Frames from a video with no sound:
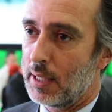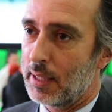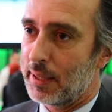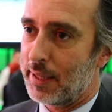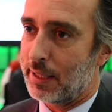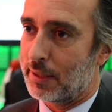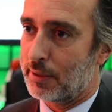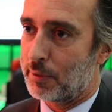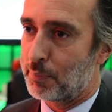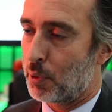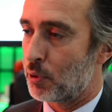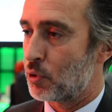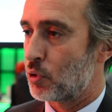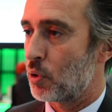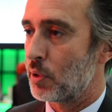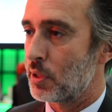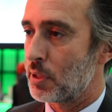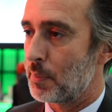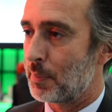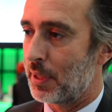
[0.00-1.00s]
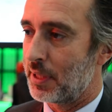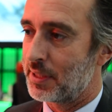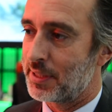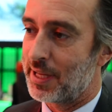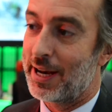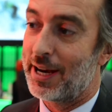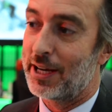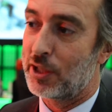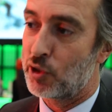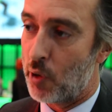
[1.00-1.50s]
that Portugal is a place that
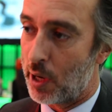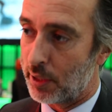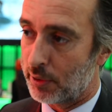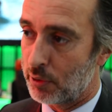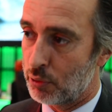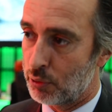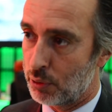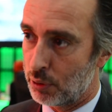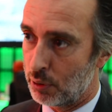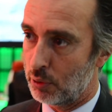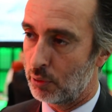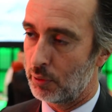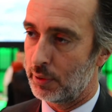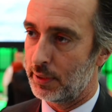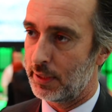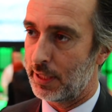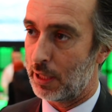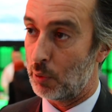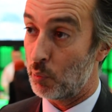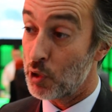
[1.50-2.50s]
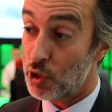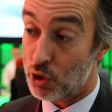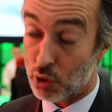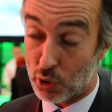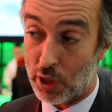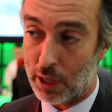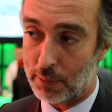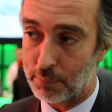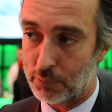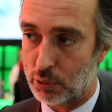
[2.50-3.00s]
they're attracted to and they wish to
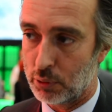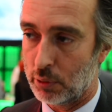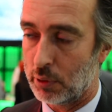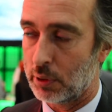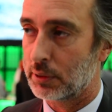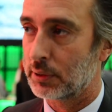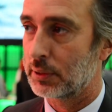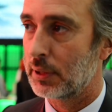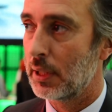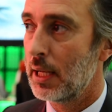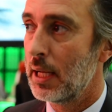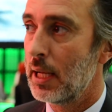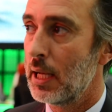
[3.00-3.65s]
come to us.